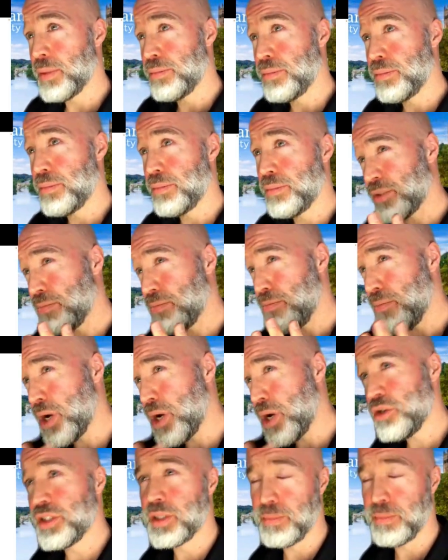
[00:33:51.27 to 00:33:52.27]
But perhaps
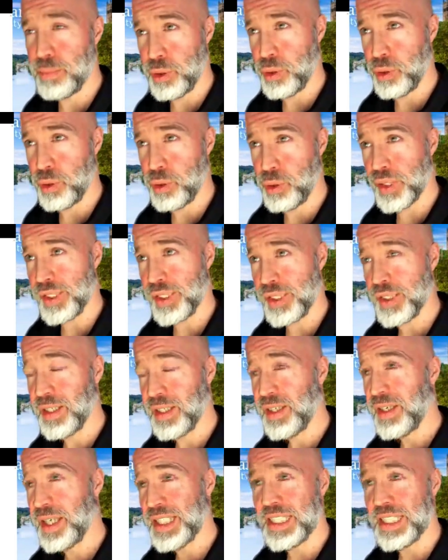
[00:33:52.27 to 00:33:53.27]
most
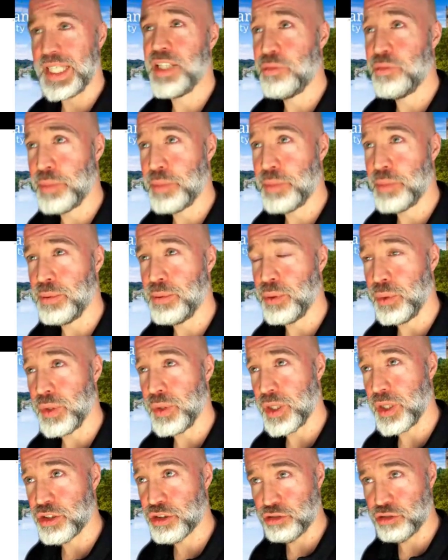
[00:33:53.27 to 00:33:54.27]
importantly, I gave
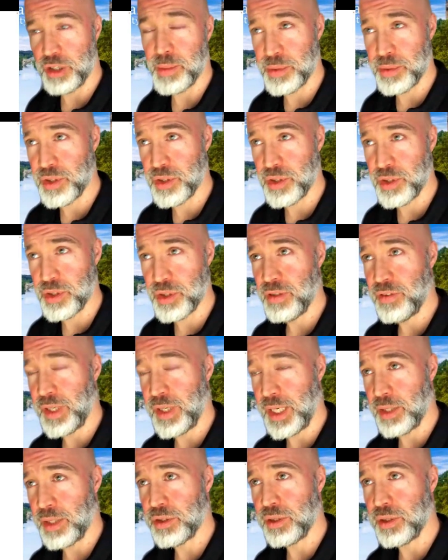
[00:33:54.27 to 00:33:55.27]
people a script
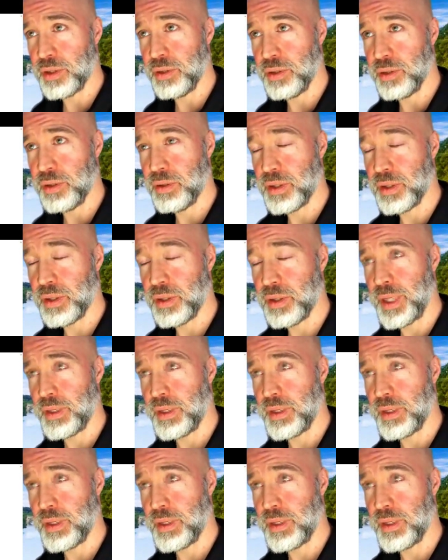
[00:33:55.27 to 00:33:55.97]
for how to